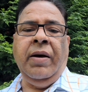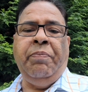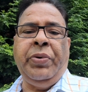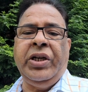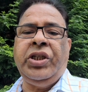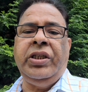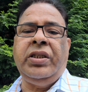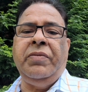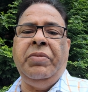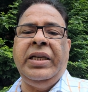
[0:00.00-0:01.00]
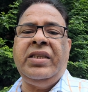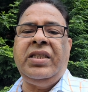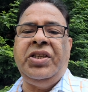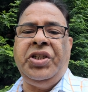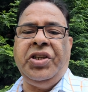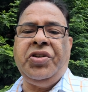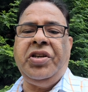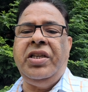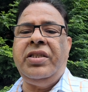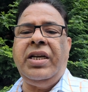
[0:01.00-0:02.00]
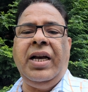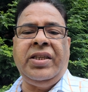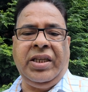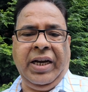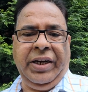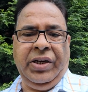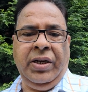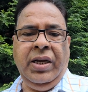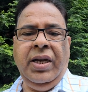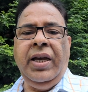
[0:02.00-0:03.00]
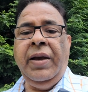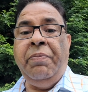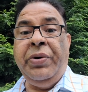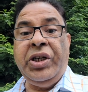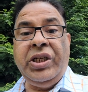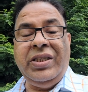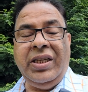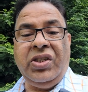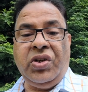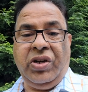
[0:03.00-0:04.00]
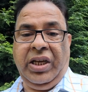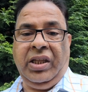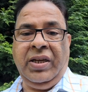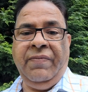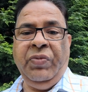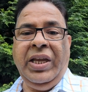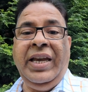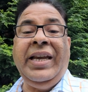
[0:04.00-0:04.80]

brushes my suggestions aside. He brushes his teeth. He